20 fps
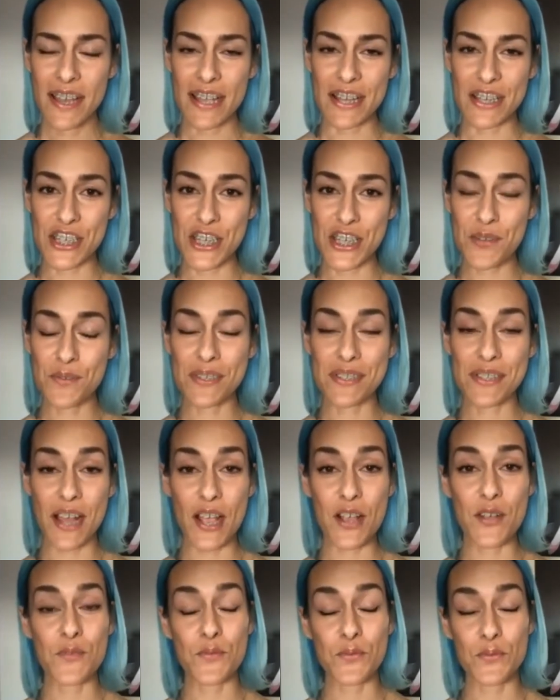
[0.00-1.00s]
And she was
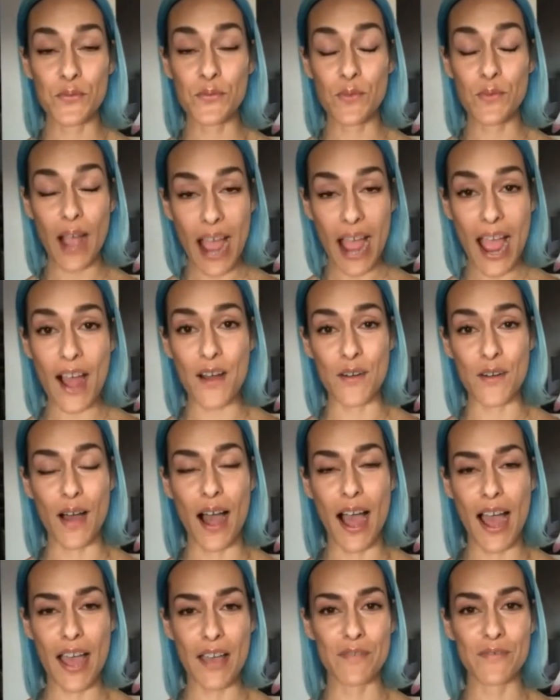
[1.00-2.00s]
like, wow,
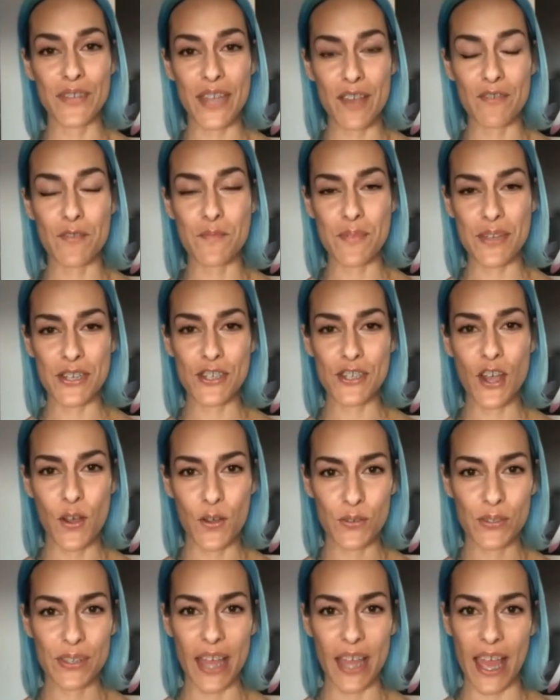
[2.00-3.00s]
I have never been
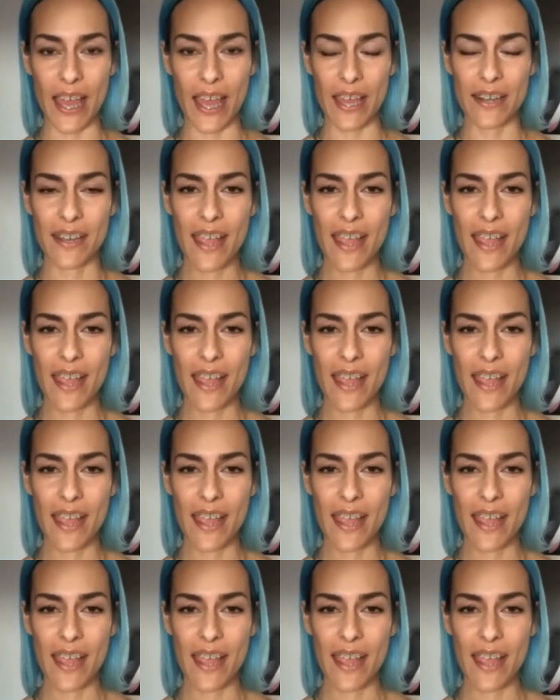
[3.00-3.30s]
told that.